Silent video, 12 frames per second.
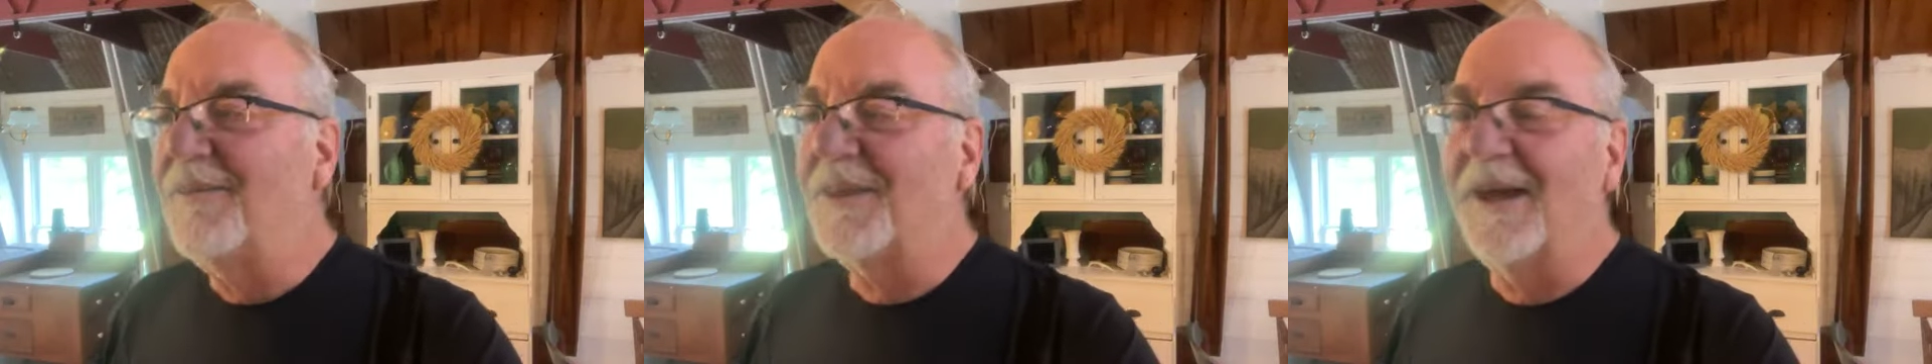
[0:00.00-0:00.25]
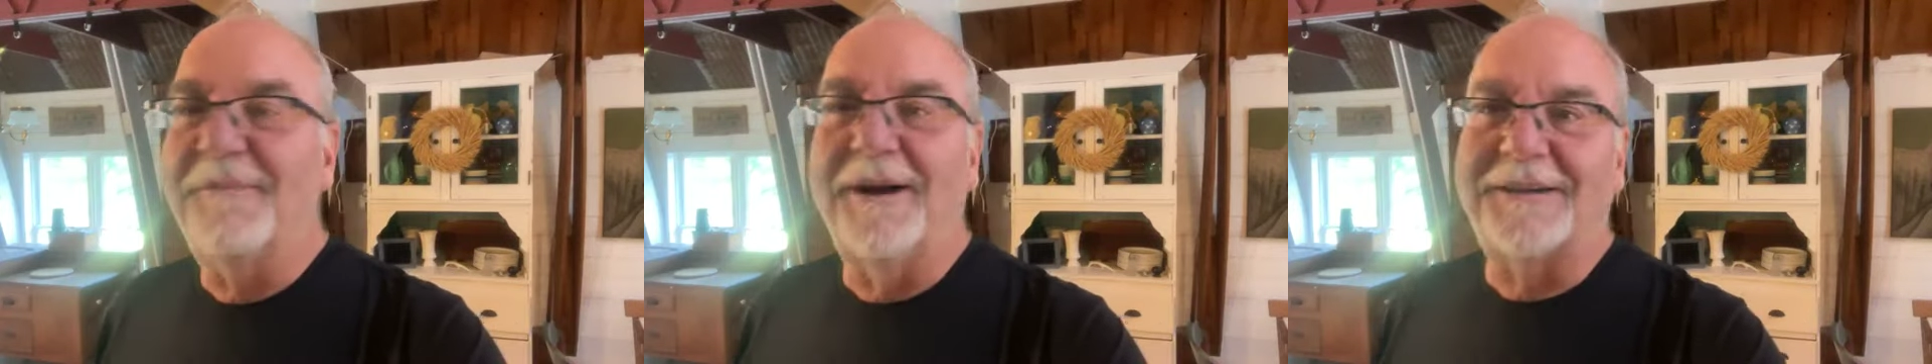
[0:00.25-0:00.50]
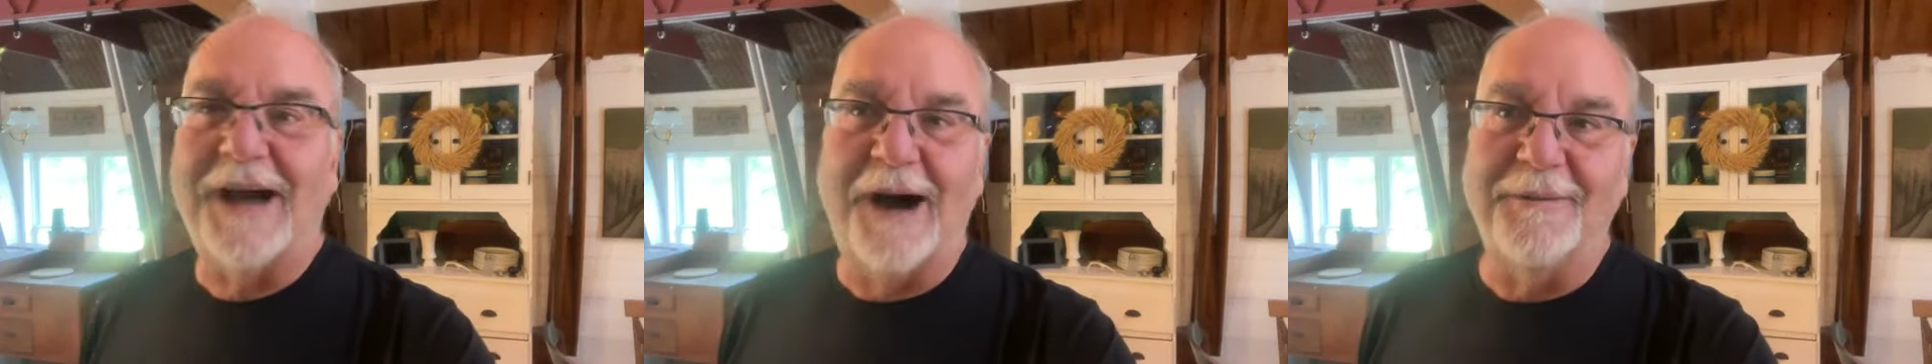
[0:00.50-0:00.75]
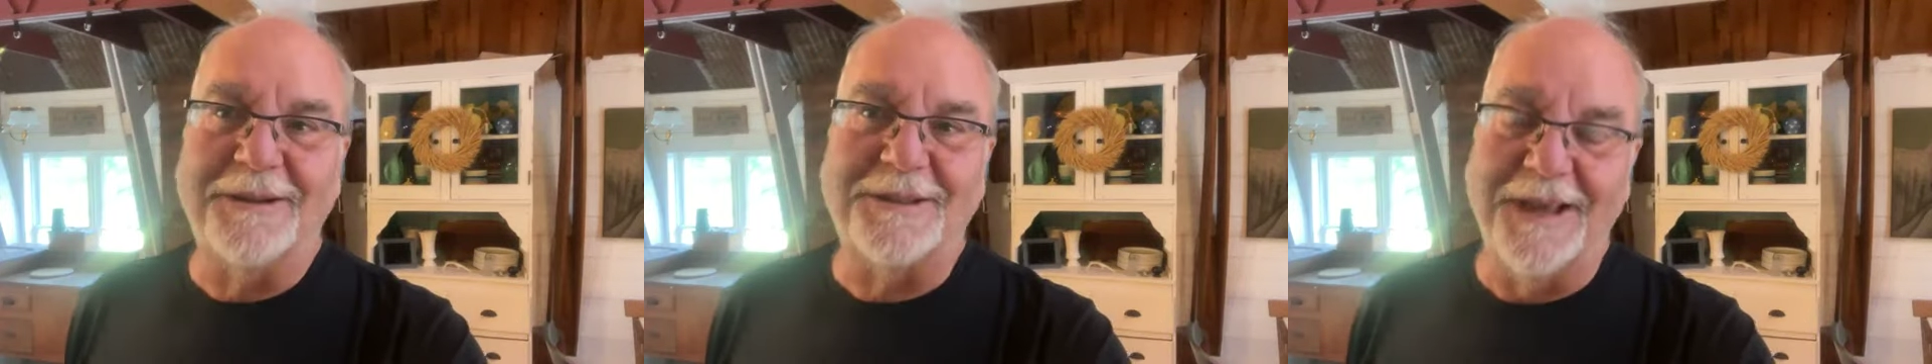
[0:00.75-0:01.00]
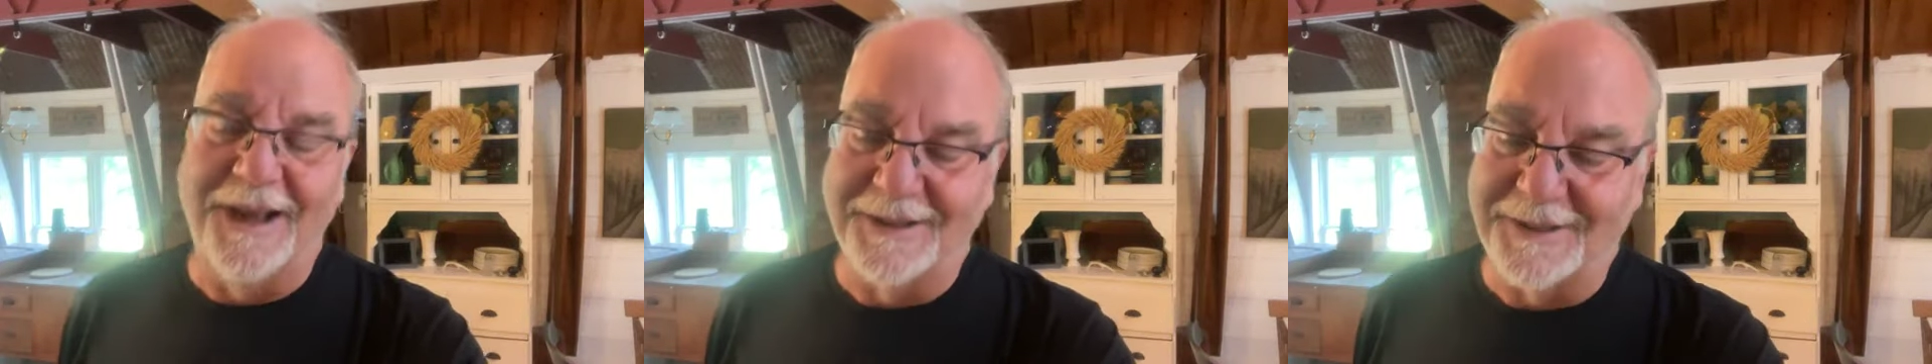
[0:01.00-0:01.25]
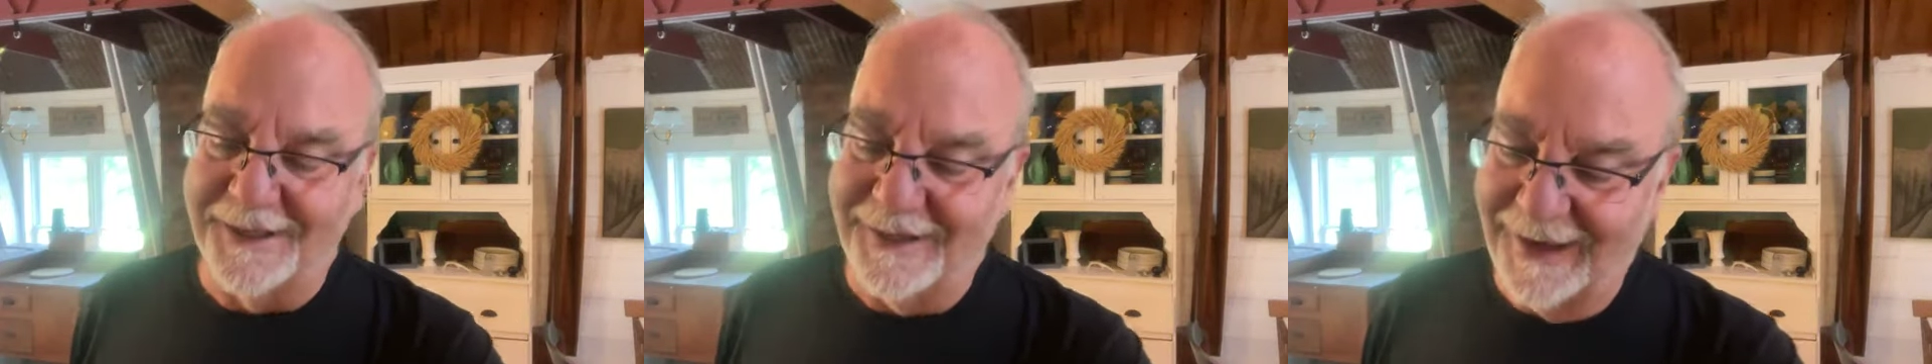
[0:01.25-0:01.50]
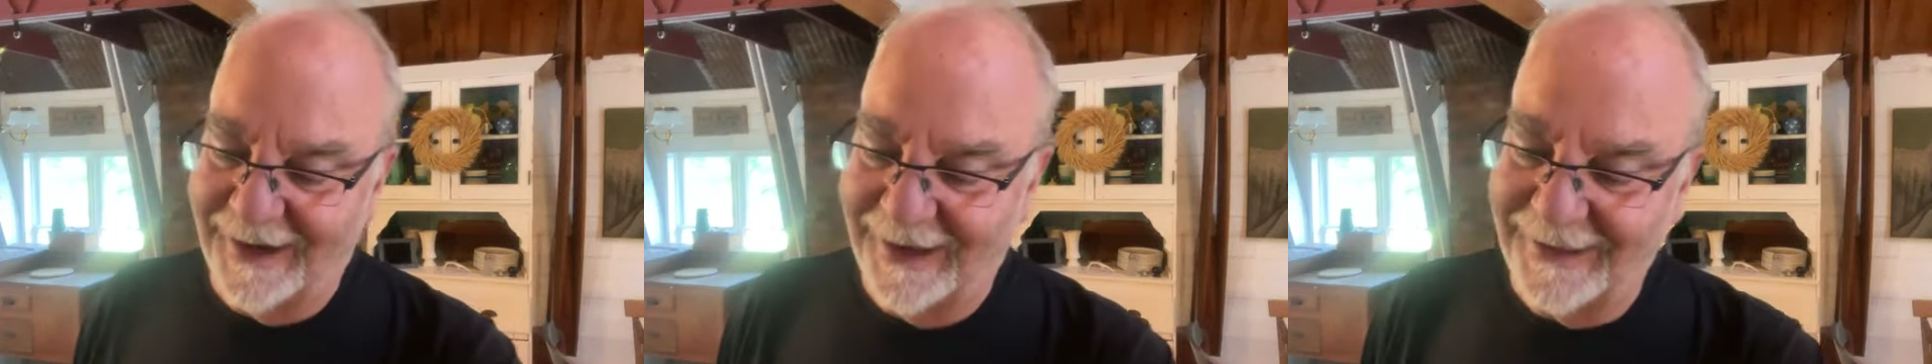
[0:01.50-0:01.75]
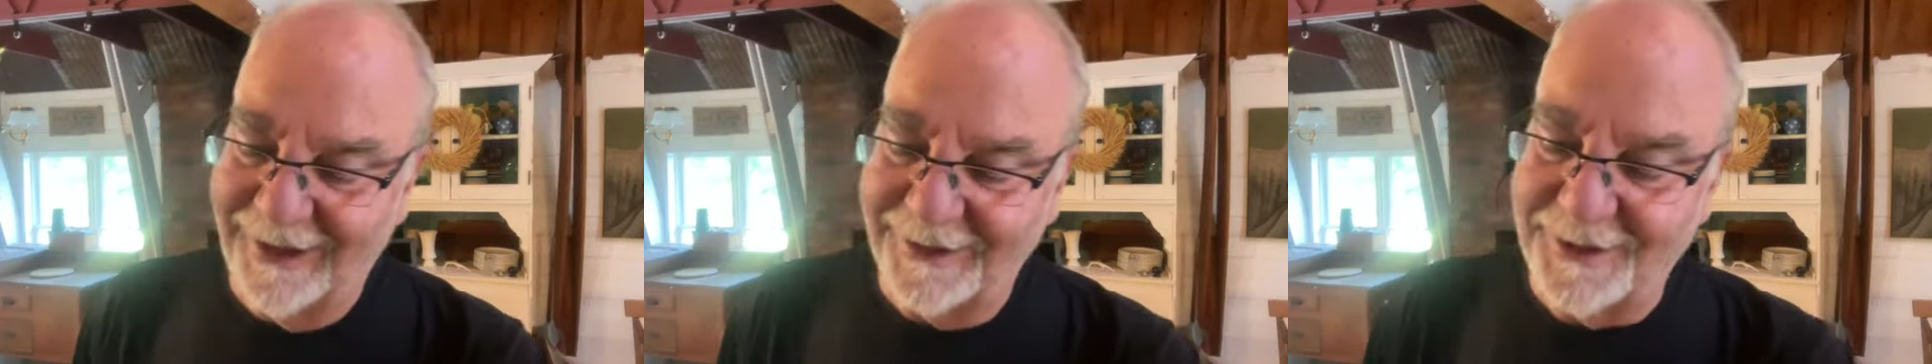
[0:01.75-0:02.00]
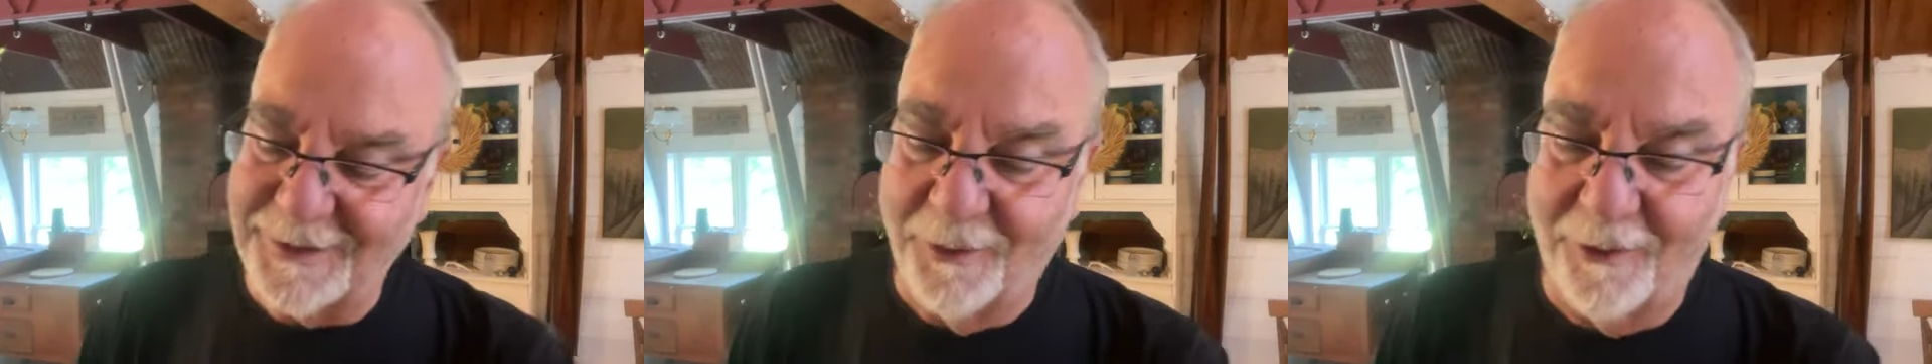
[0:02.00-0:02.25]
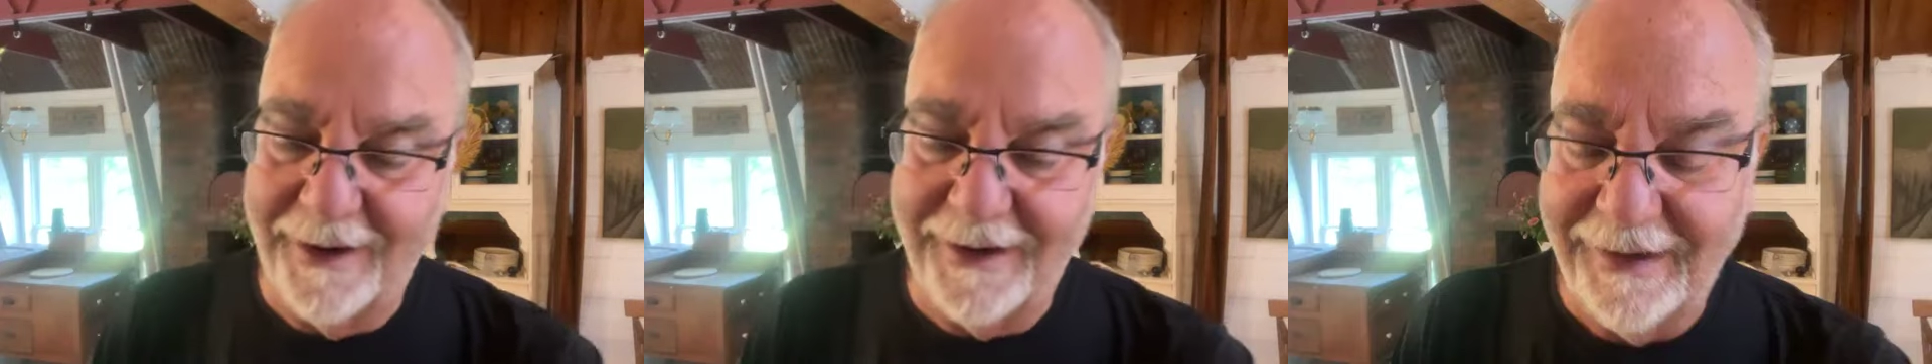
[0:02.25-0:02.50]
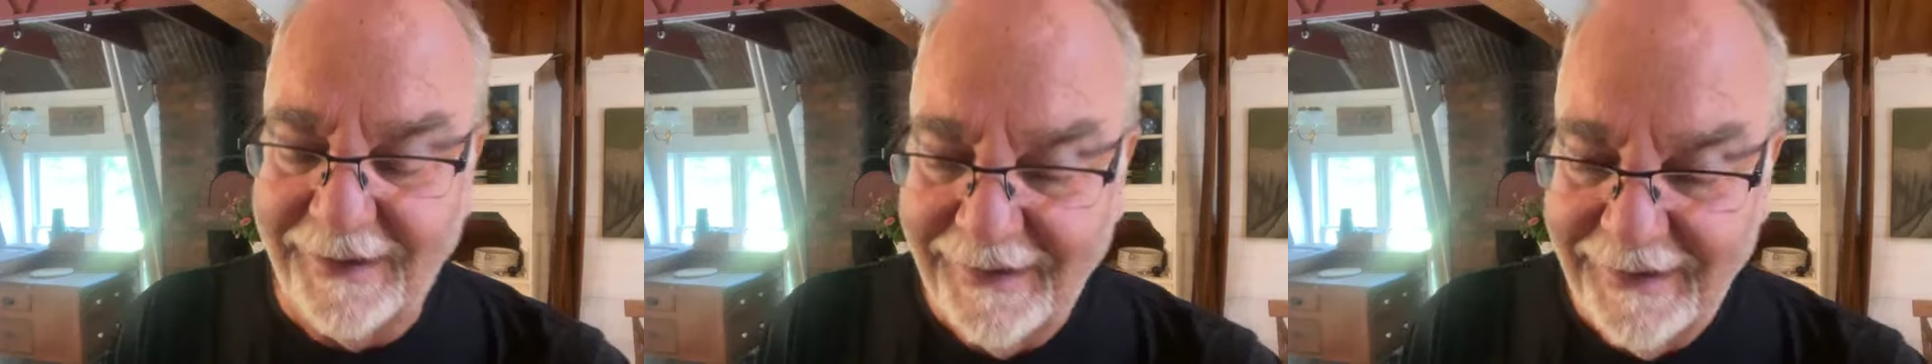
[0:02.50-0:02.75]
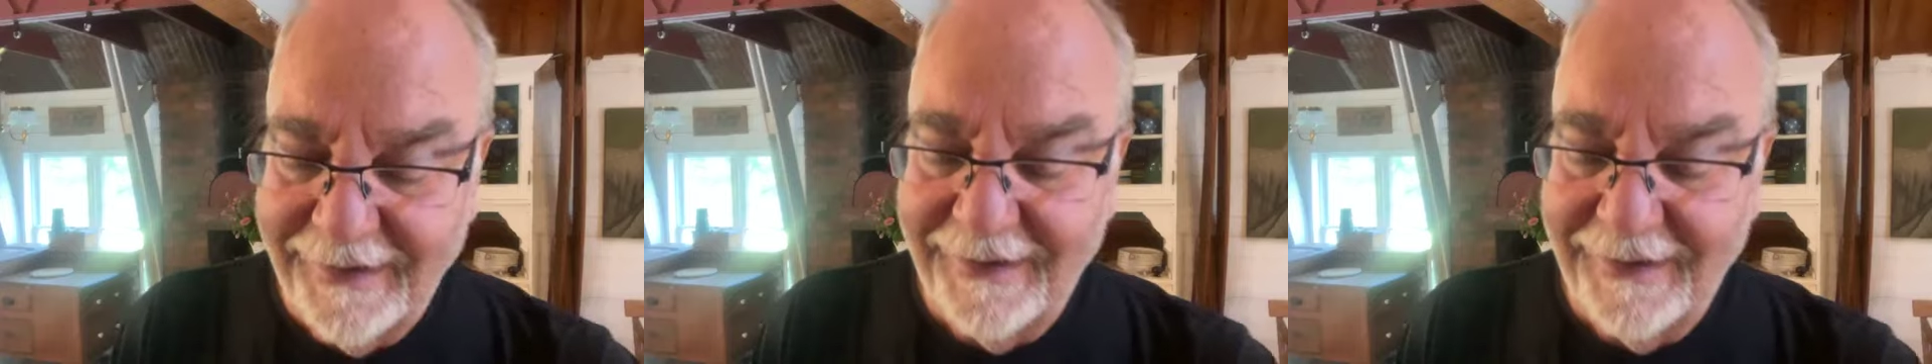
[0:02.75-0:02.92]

I have to think about common sense, and I thought this morning,